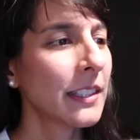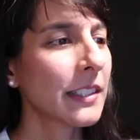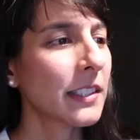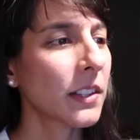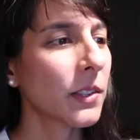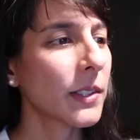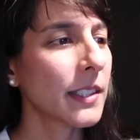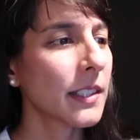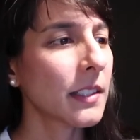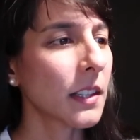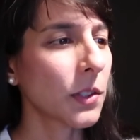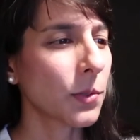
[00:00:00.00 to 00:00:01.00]
So, this
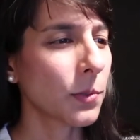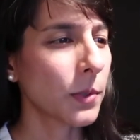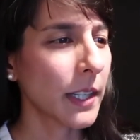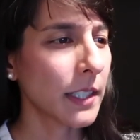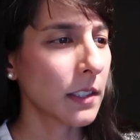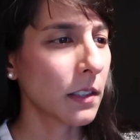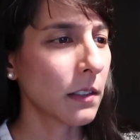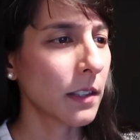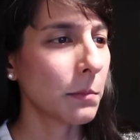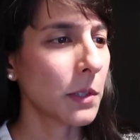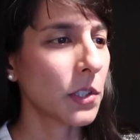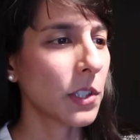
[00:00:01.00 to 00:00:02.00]
is a great
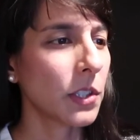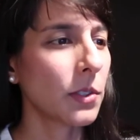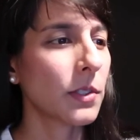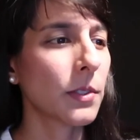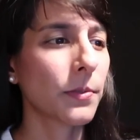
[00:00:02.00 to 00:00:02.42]
time to use